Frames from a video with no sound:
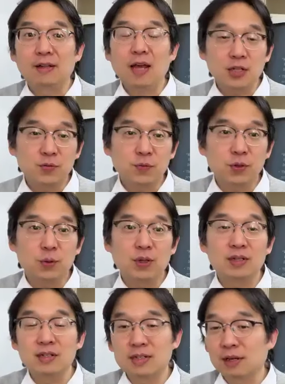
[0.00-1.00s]
the cash flow
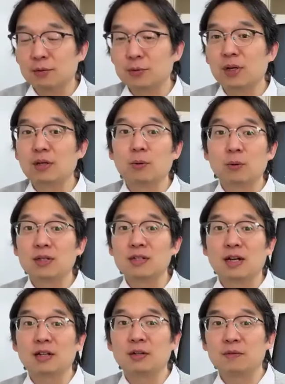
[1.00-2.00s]
and discount rate, all
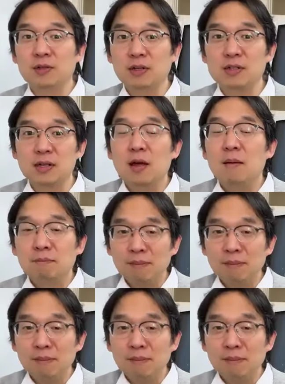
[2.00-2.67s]
these kinds of things